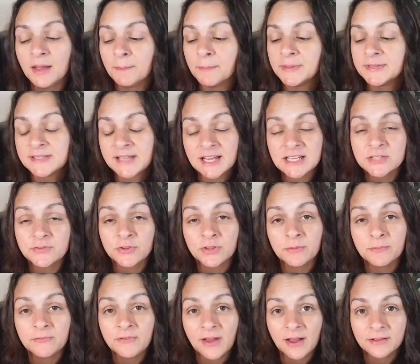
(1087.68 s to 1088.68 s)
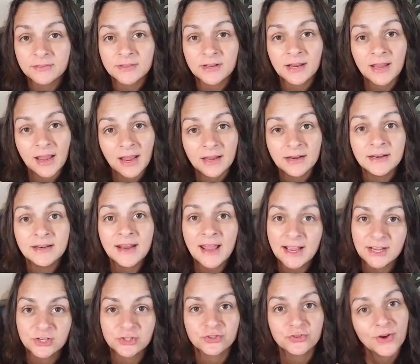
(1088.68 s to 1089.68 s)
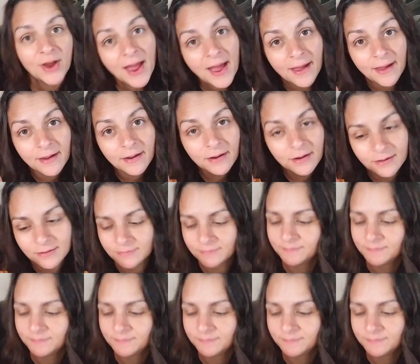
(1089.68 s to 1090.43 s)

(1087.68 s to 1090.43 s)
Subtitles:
Besides for the fact that I had an extra egg.